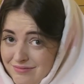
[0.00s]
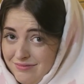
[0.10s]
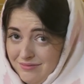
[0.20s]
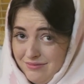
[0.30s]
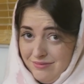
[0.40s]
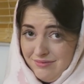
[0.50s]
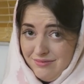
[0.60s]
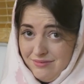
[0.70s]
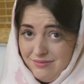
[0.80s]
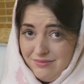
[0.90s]
because I
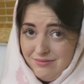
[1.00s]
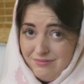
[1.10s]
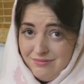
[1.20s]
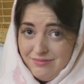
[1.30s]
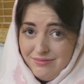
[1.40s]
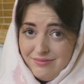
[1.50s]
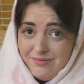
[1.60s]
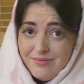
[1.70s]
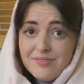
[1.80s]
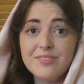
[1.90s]
haven't
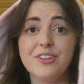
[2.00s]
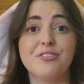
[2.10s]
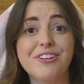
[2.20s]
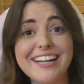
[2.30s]
seen